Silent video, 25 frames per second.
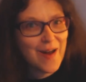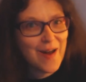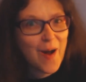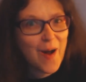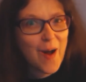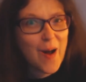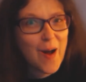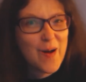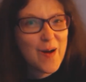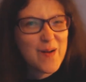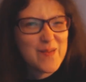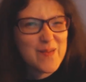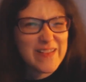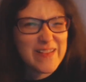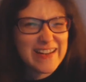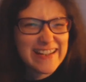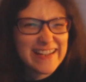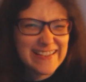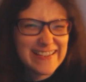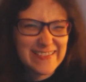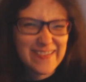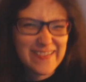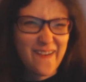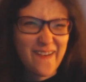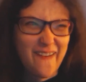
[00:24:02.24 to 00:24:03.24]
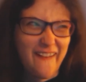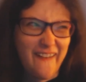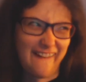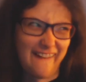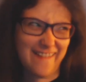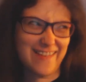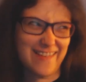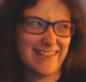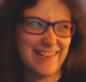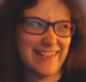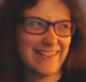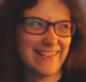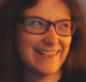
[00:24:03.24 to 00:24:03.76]
And oh my
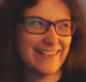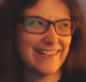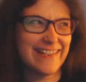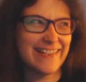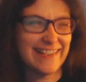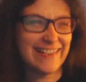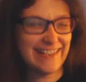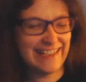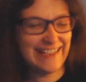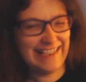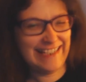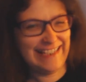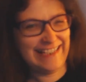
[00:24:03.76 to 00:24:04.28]
gosh!